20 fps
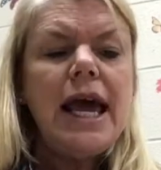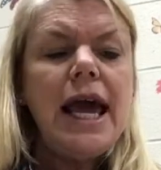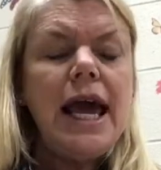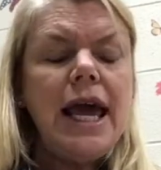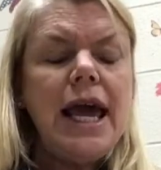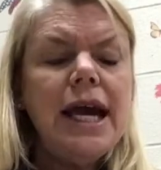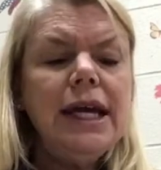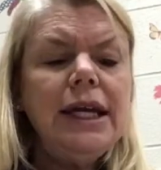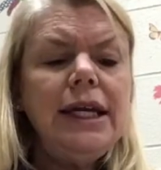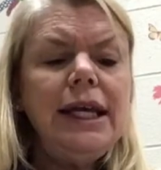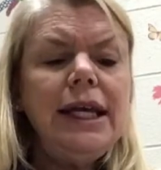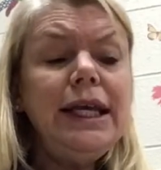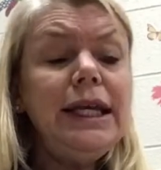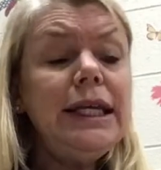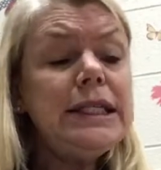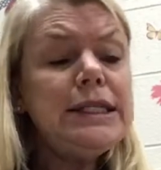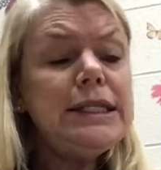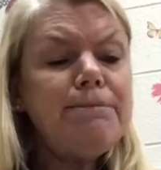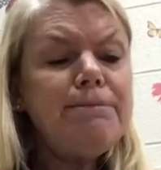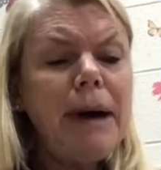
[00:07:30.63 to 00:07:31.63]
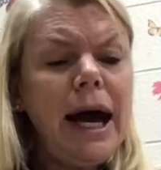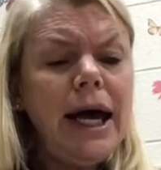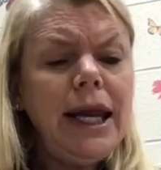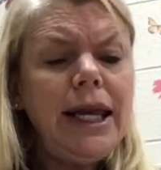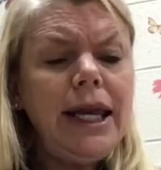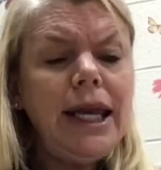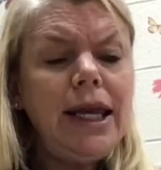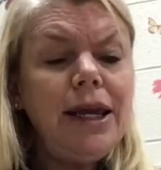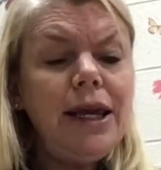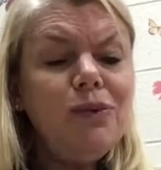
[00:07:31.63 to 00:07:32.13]
and in its
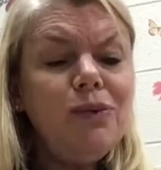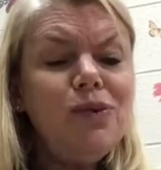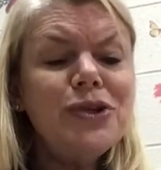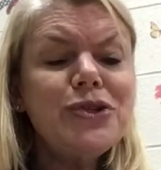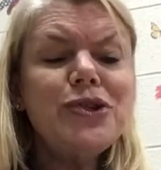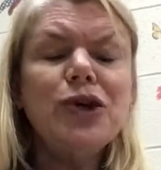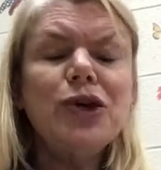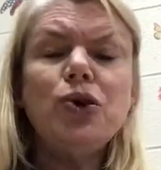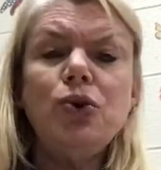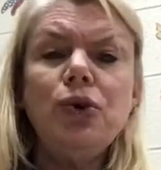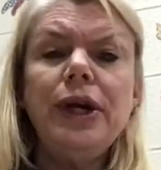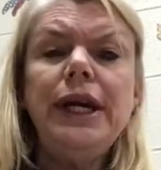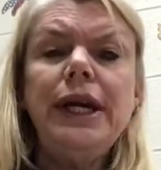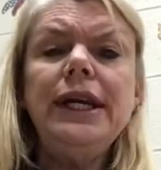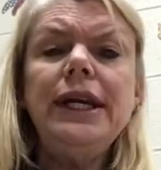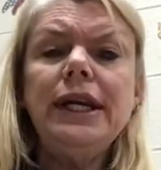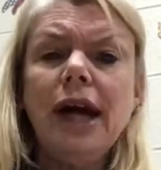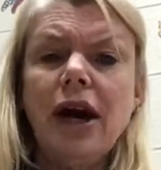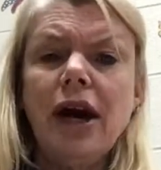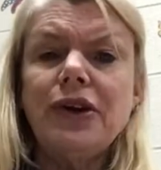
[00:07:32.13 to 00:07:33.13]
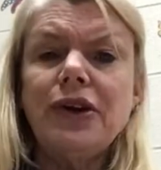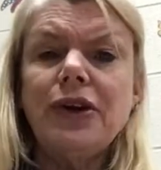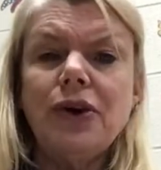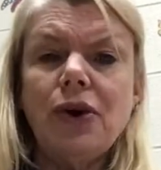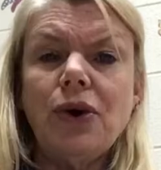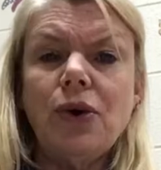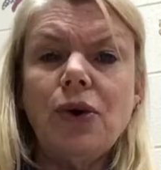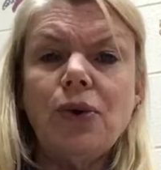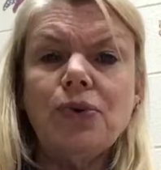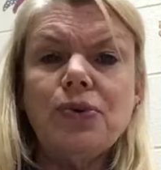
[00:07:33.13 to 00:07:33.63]
body was a green
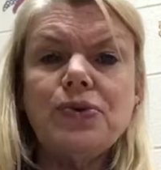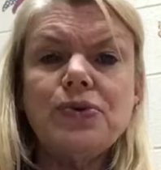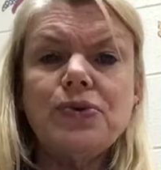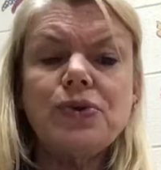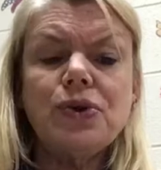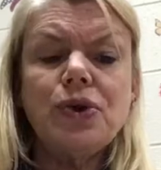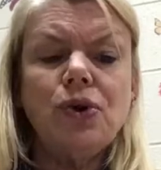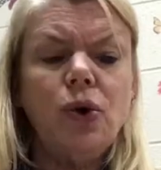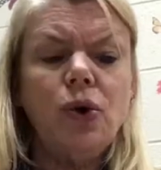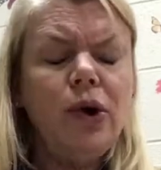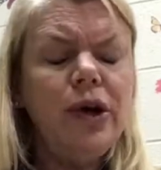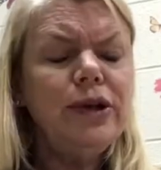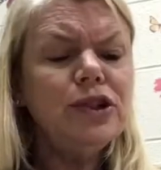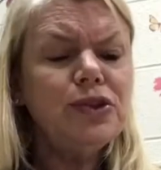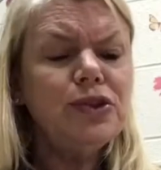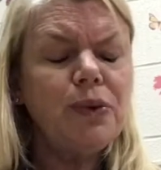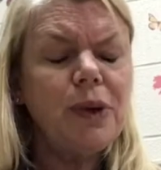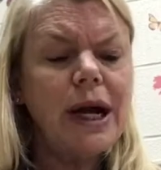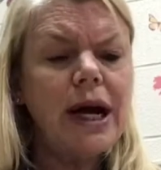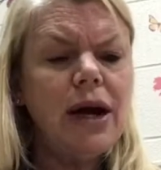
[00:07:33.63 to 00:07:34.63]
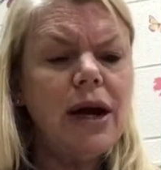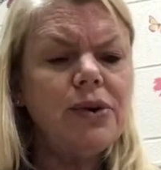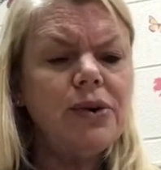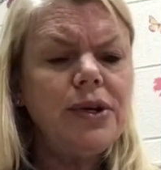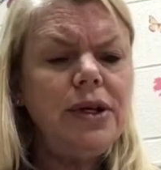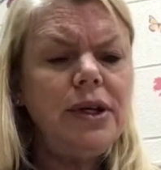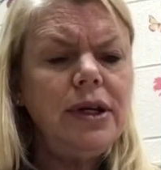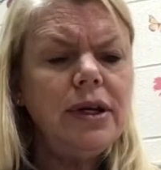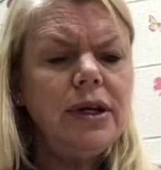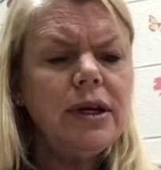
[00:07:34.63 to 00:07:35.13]
garden hose coiled
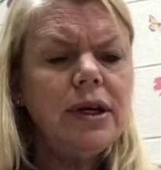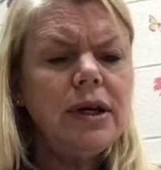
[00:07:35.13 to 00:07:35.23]
around